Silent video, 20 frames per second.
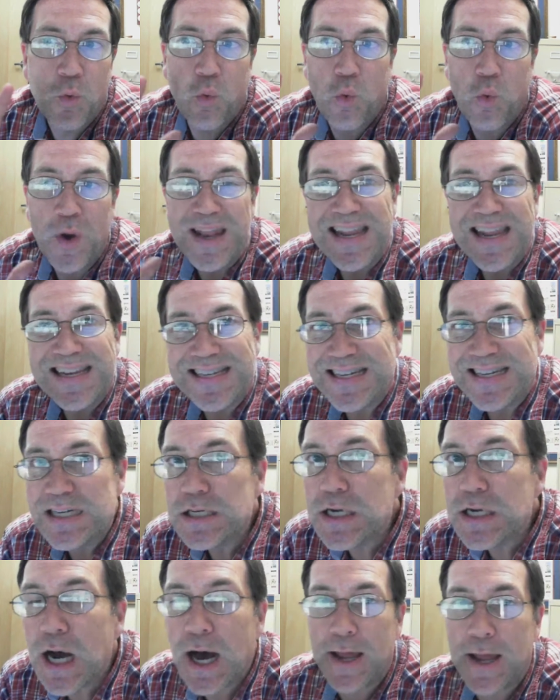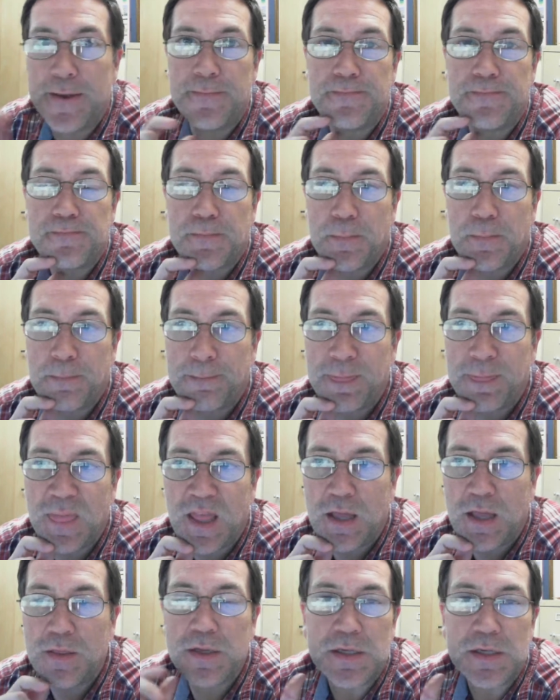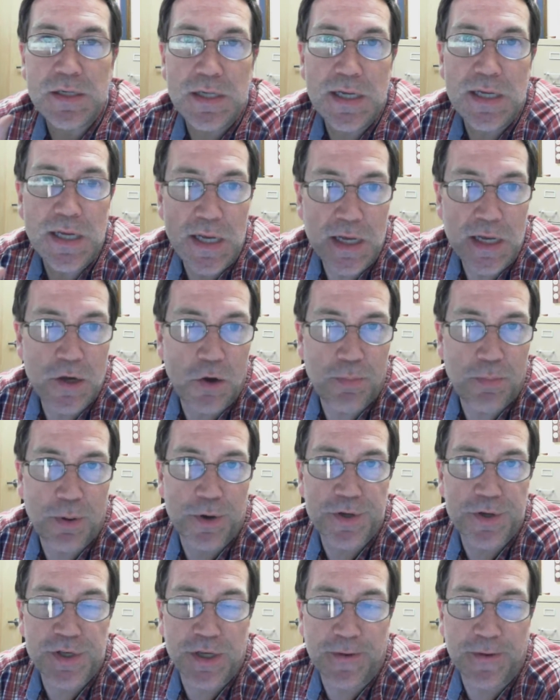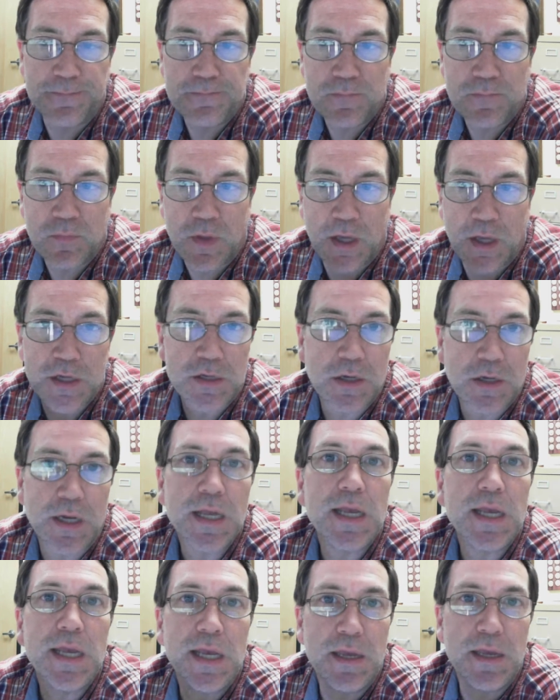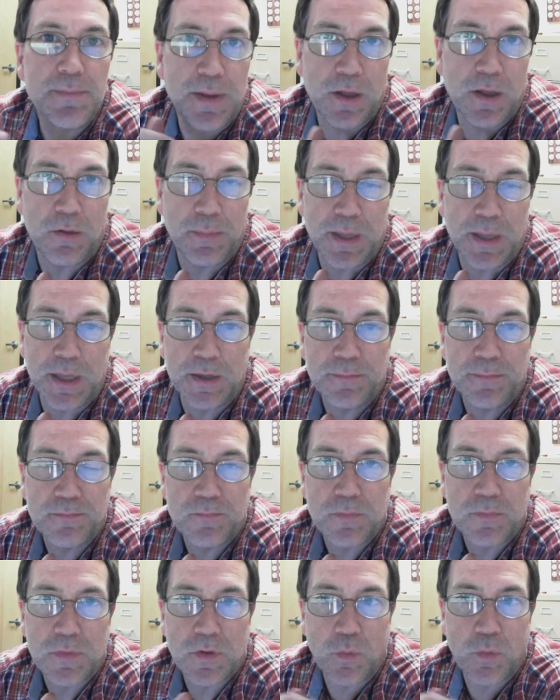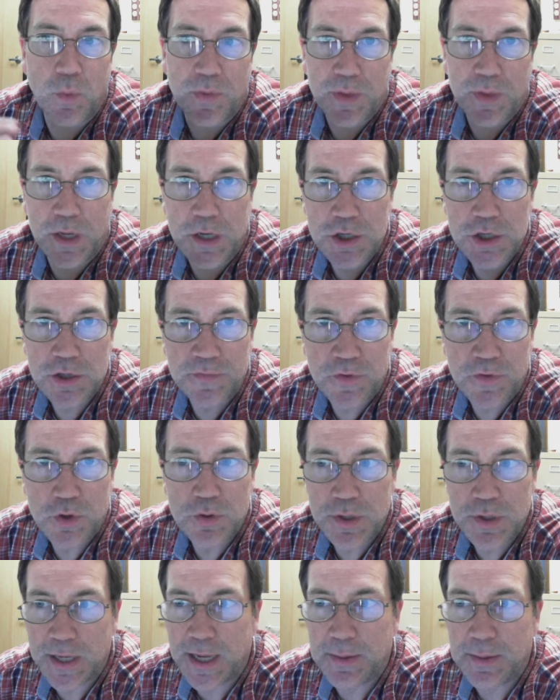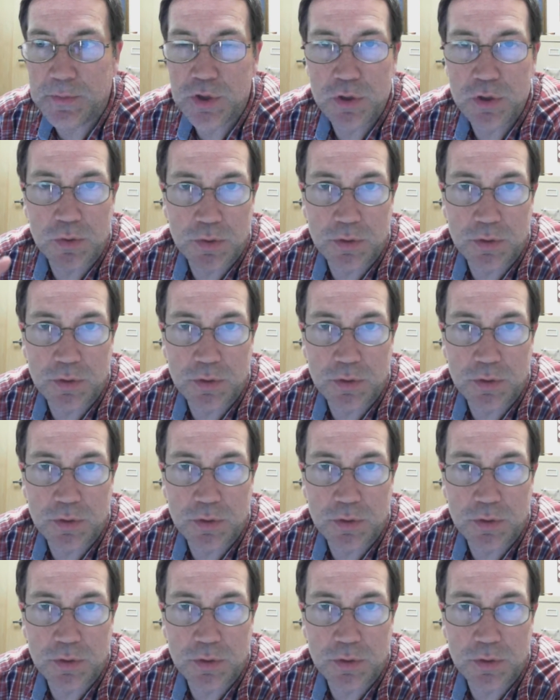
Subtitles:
When it's done, the CEO person is going to email me with each of your names,